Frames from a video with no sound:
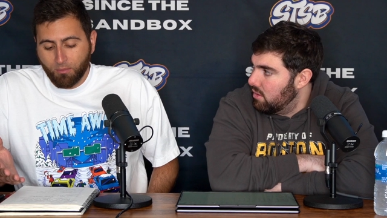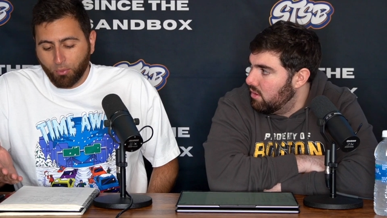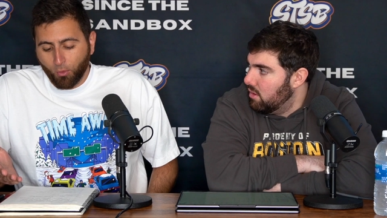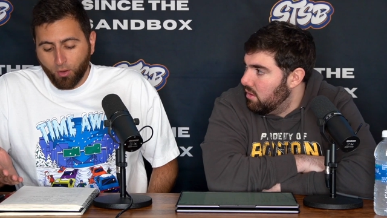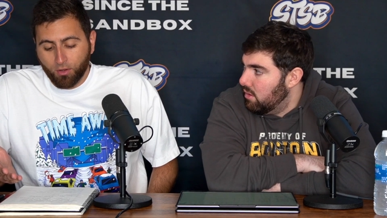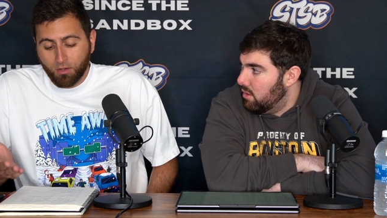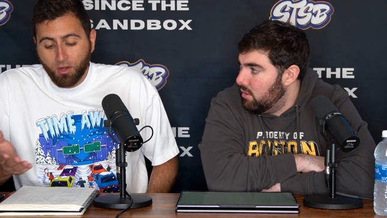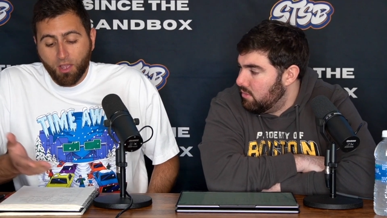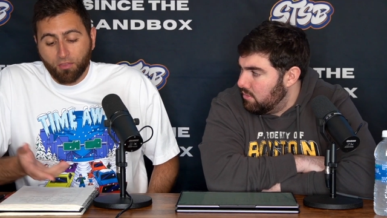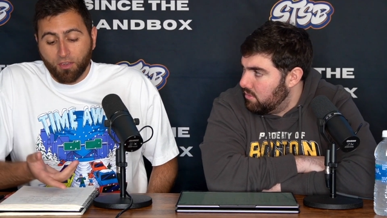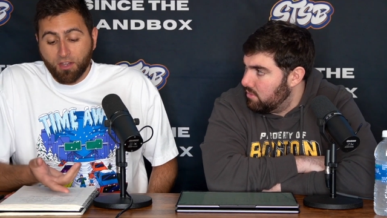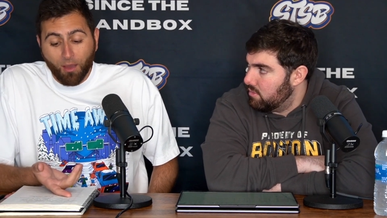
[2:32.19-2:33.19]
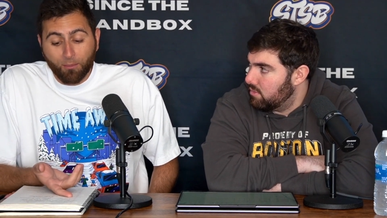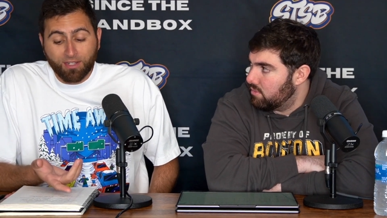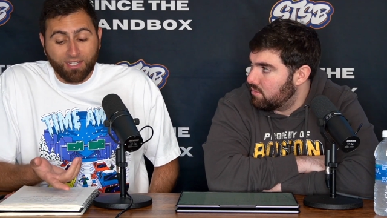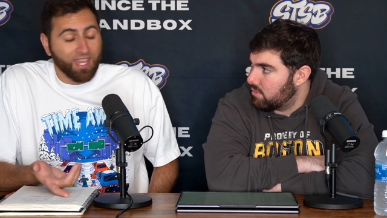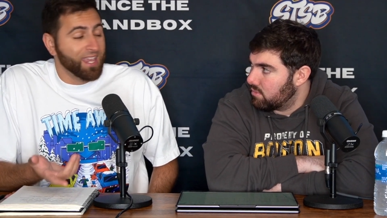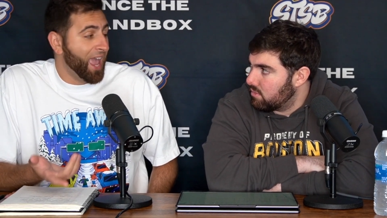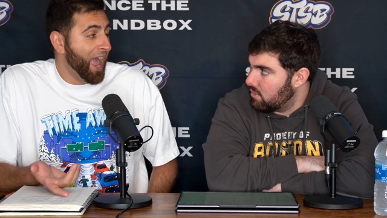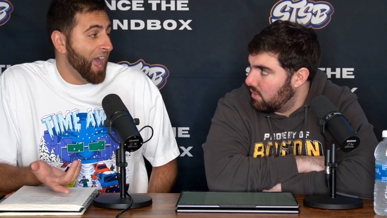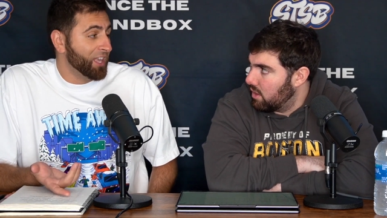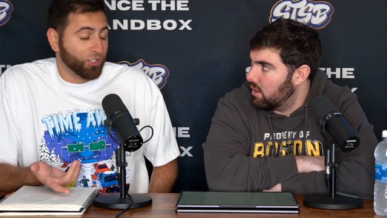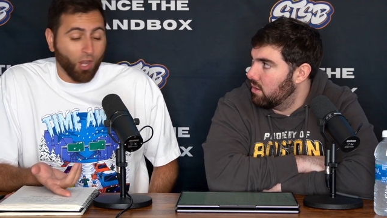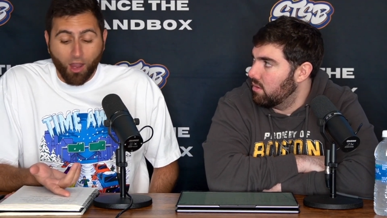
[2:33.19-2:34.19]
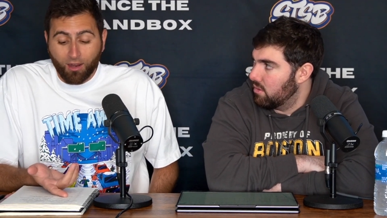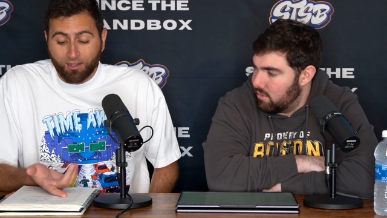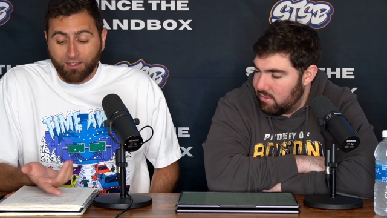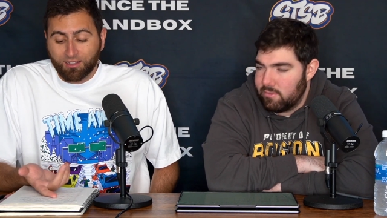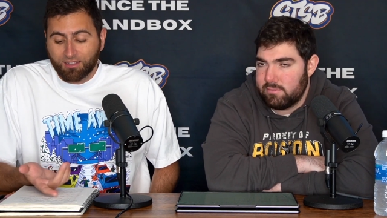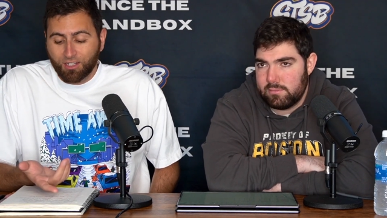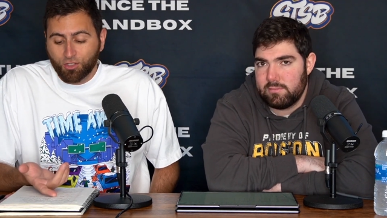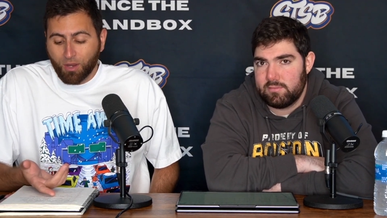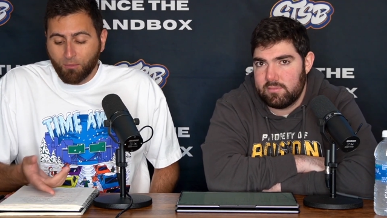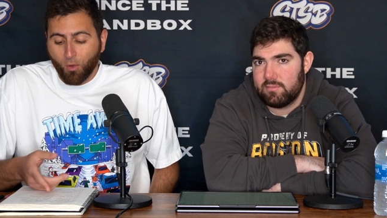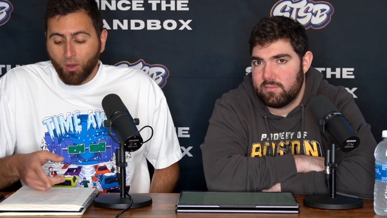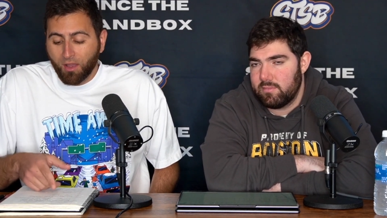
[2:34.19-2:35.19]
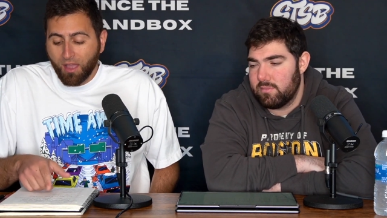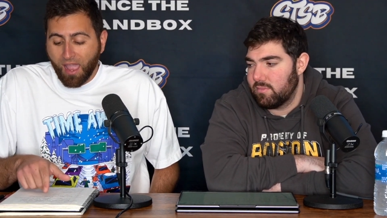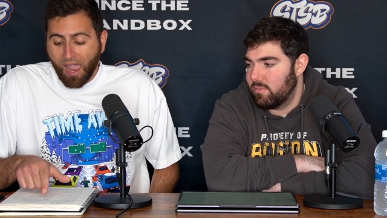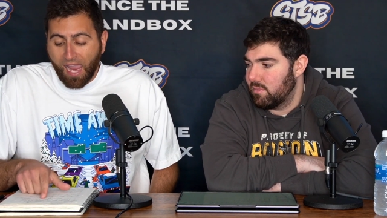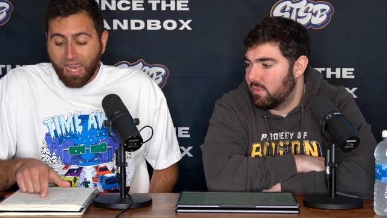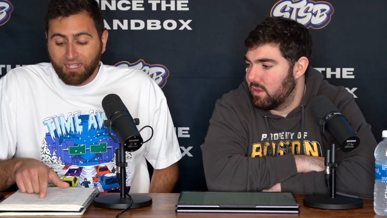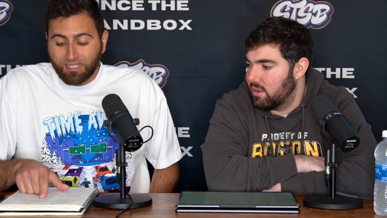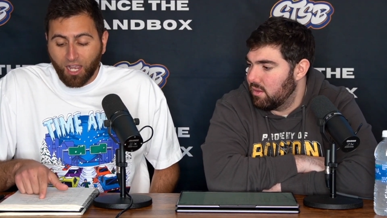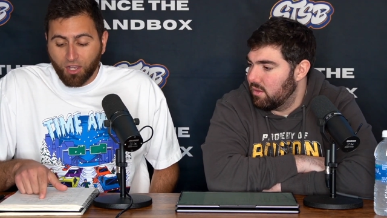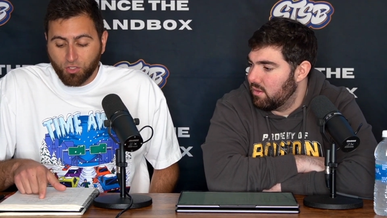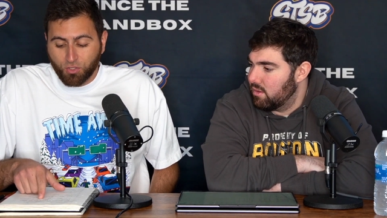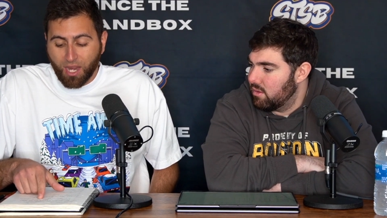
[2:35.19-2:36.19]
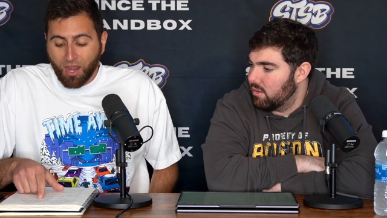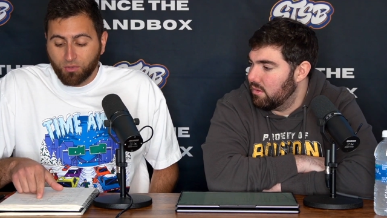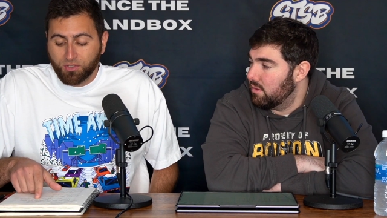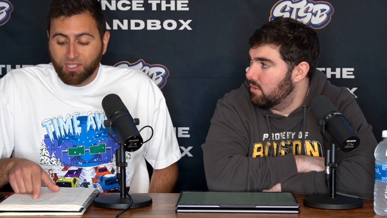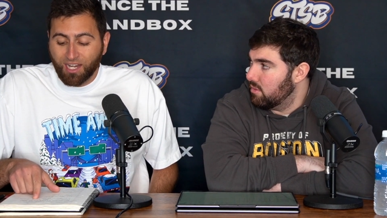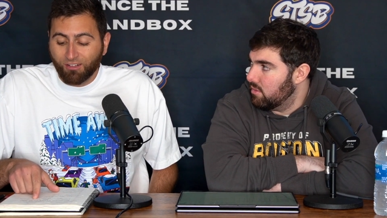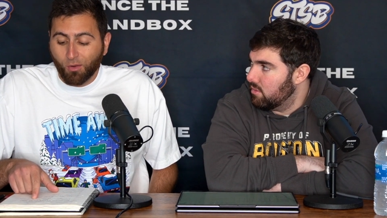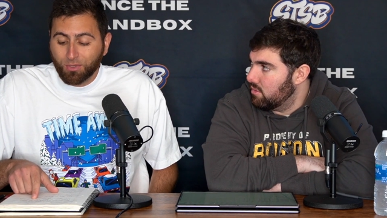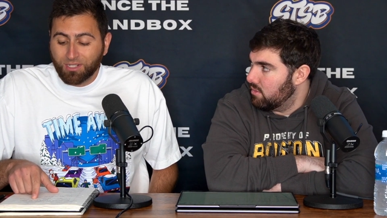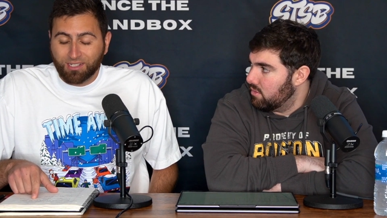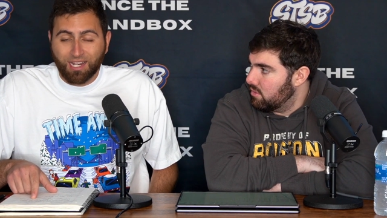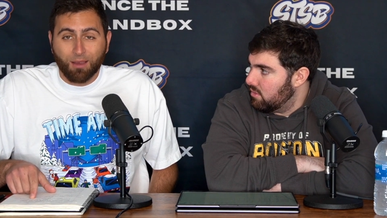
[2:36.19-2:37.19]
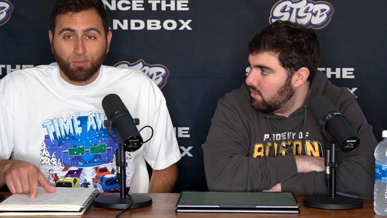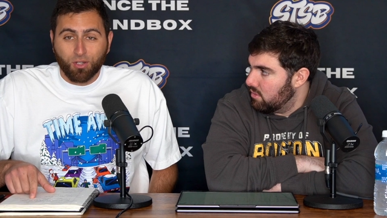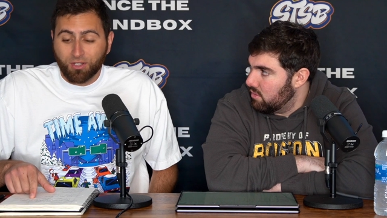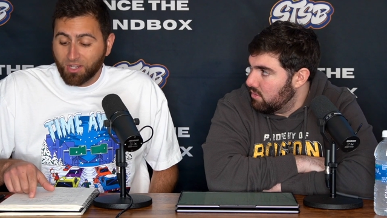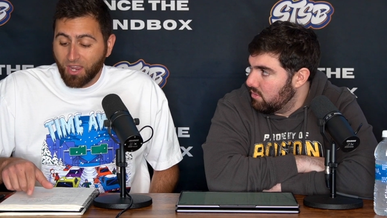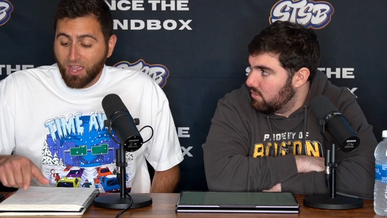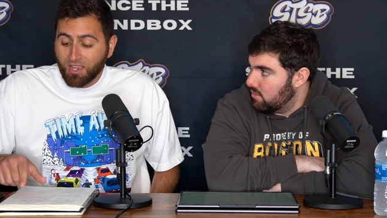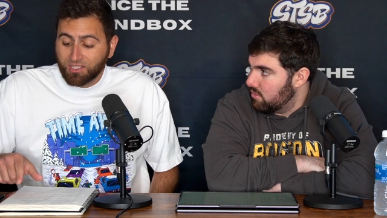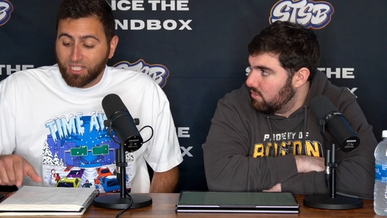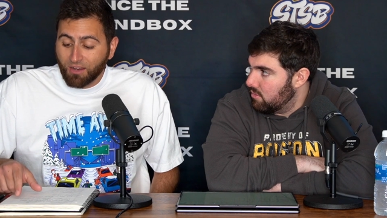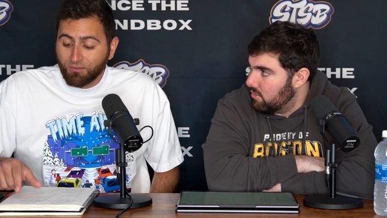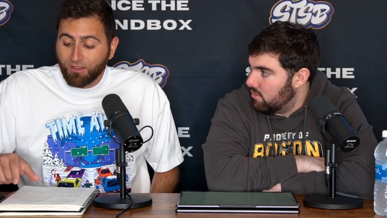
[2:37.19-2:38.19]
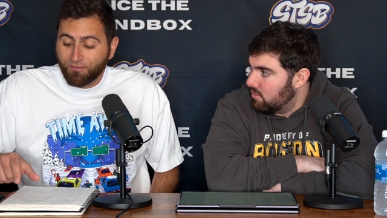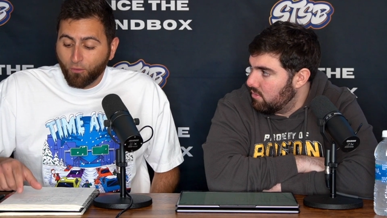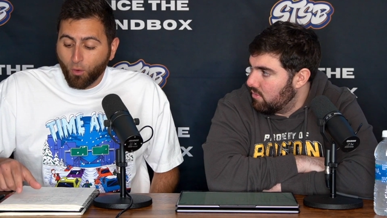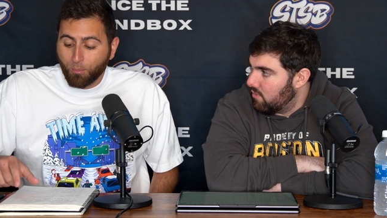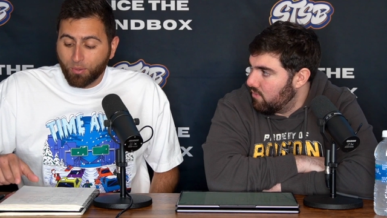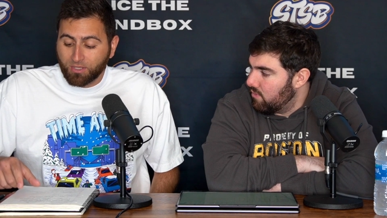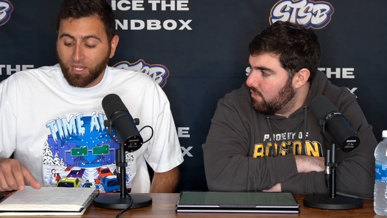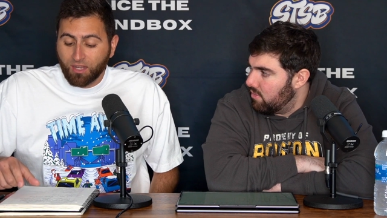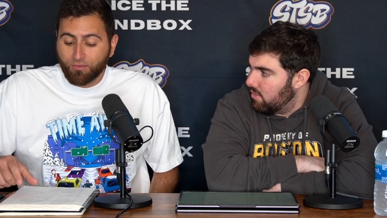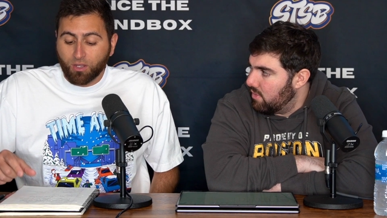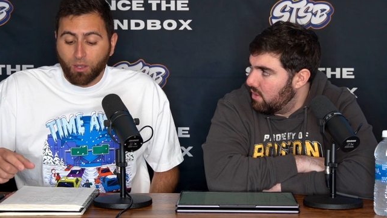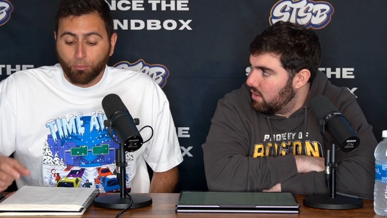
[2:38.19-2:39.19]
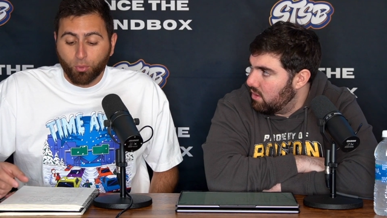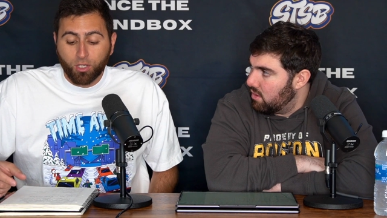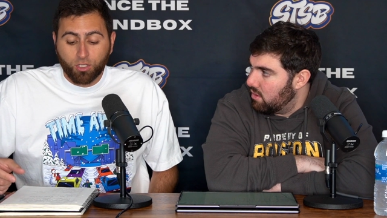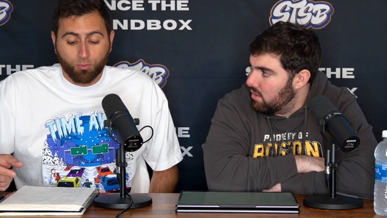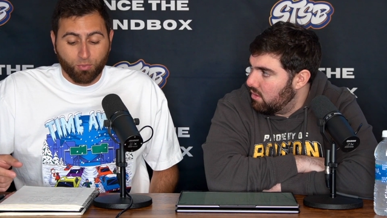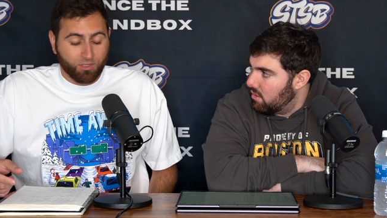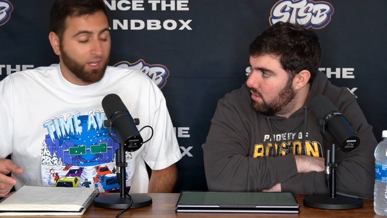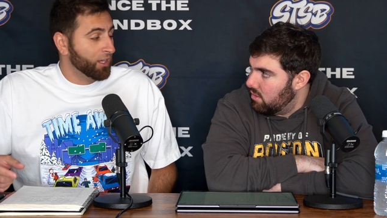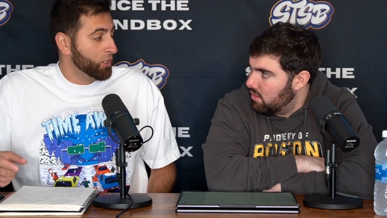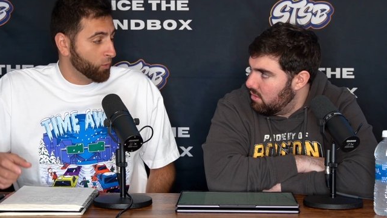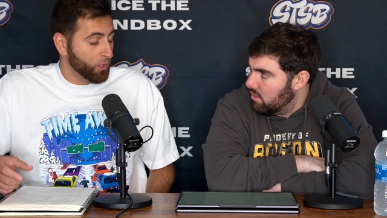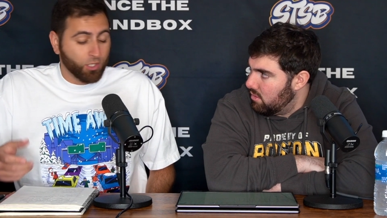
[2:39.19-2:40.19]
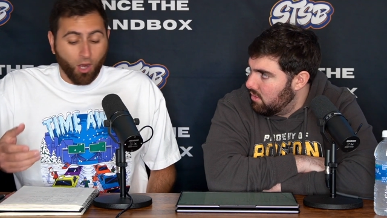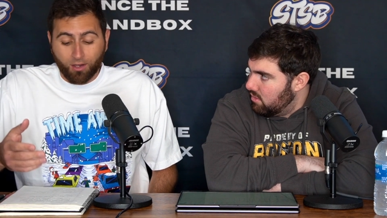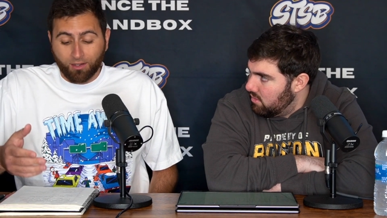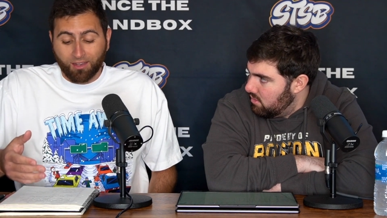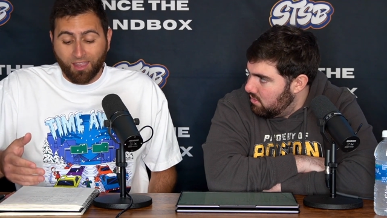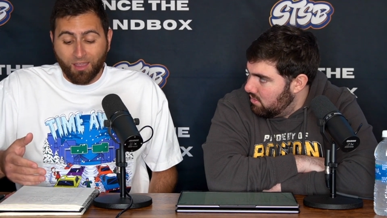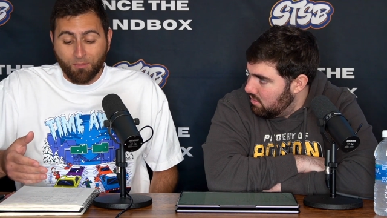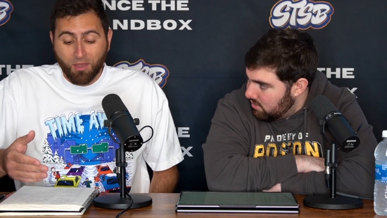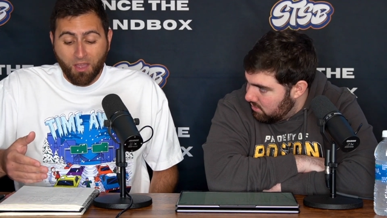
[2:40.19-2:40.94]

Speaker 1: important. The numbers he had targeting DJ Moore eight touchdowns, zero interceptions, 74% of a completion percentage when targeting him,